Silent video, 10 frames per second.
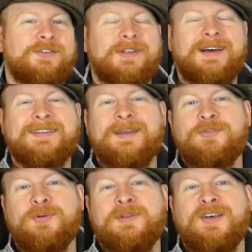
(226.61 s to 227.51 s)
So a lot of times
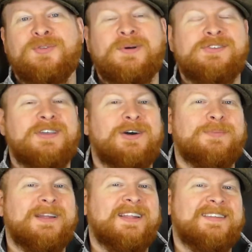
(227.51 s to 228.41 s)
hotels want you out
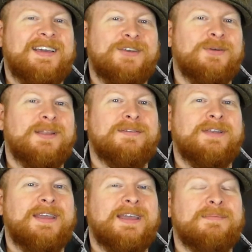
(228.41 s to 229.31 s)
by like 10 or
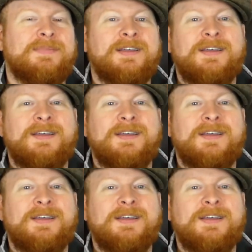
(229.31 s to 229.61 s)
11 a.m.